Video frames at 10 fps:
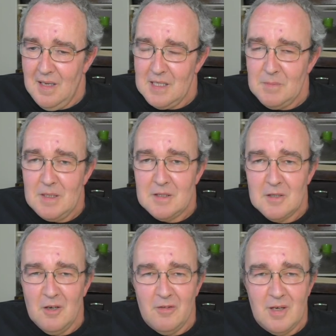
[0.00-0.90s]
it's been
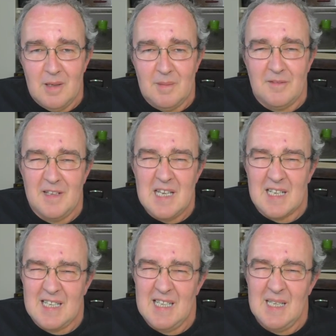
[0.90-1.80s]
tough. My feet are
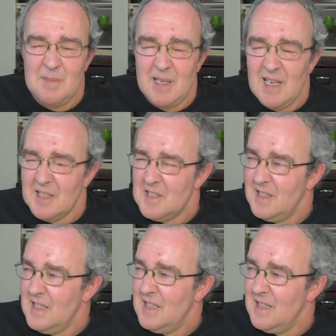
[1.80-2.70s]
killing me, actually.